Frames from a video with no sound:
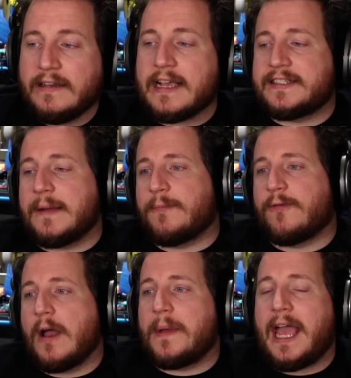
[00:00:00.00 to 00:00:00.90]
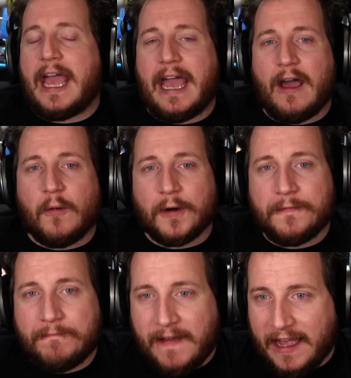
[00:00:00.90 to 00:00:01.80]
Next up, from our
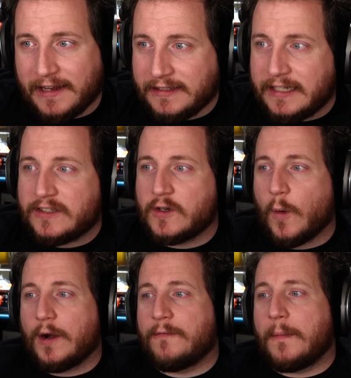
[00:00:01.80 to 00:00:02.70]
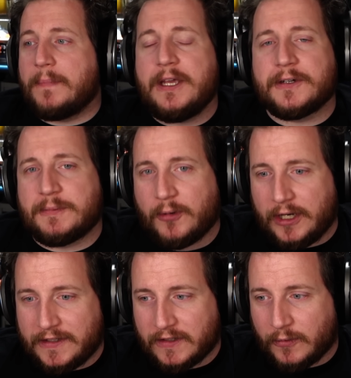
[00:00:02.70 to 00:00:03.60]
fan Discord from Pierce
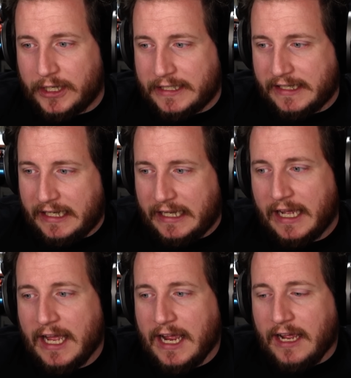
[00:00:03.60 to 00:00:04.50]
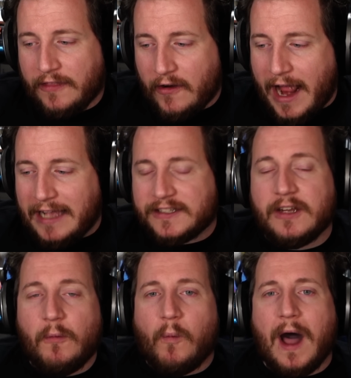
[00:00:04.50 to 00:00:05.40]
Prids three D, they're
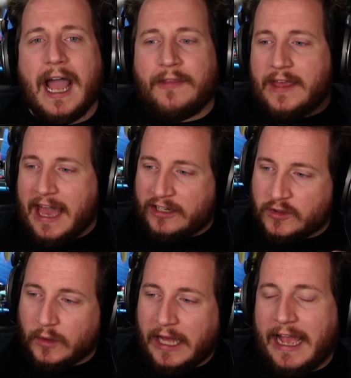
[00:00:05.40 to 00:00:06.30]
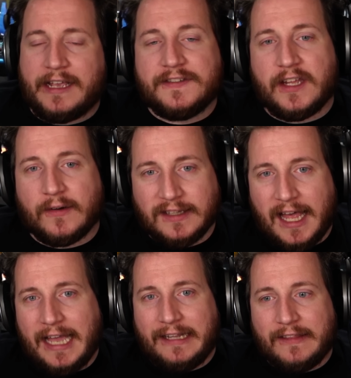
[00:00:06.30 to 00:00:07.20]
asking why the actual heck is there a
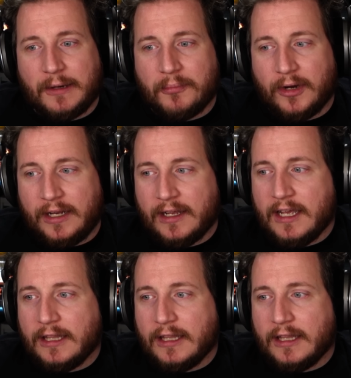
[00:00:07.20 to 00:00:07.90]
line in their print.